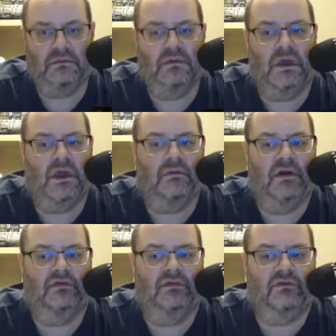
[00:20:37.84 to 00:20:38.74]
Yeah, you
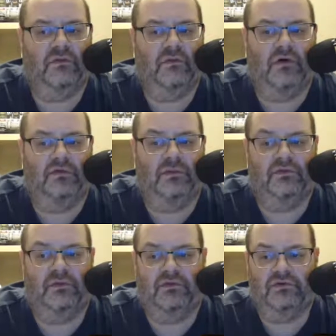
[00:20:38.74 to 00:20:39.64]
might as well throw the multiple
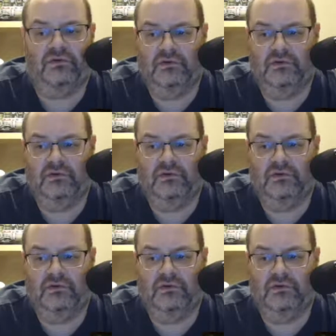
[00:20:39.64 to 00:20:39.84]
choice.